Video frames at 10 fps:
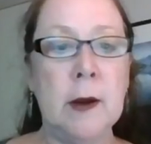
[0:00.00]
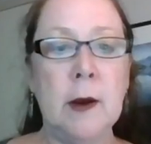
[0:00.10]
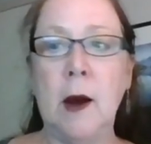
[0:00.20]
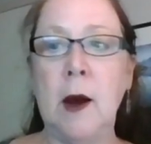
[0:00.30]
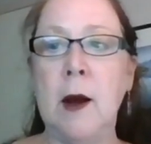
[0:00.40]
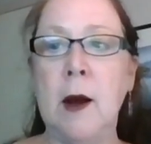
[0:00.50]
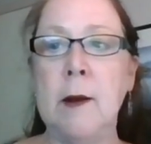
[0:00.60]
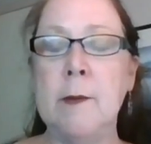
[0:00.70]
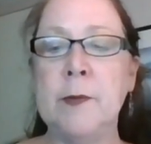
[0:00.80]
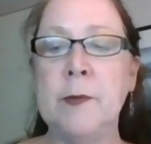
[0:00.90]

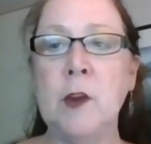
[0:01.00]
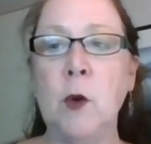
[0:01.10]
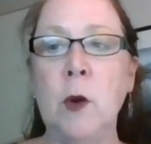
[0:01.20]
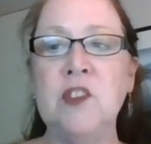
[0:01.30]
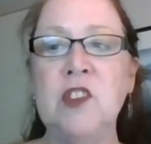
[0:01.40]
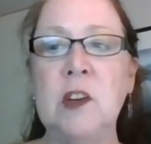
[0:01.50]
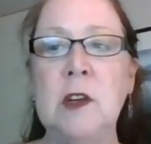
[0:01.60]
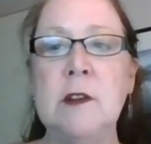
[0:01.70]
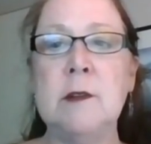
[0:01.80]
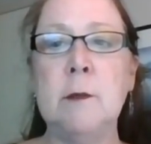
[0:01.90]
And the question
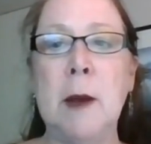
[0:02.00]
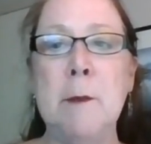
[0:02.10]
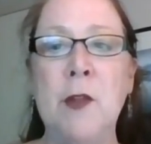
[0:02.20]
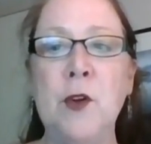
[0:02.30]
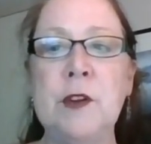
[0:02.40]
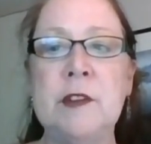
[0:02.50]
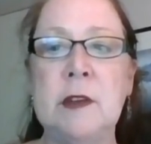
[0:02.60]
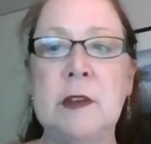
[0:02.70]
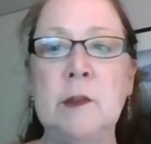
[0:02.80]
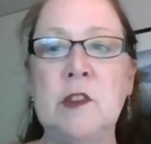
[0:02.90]
is, my mother
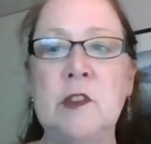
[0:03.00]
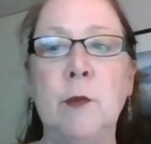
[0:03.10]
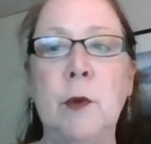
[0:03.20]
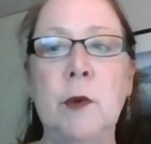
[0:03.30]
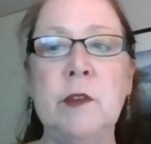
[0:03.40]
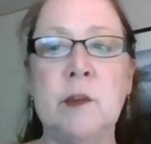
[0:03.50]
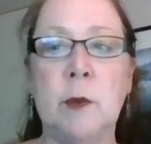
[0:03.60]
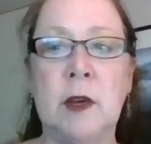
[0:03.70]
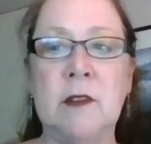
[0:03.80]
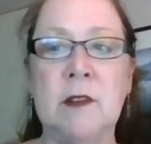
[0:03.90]
seems to have mood
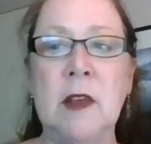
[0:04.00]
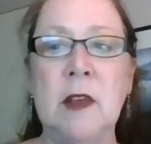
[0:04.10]
swings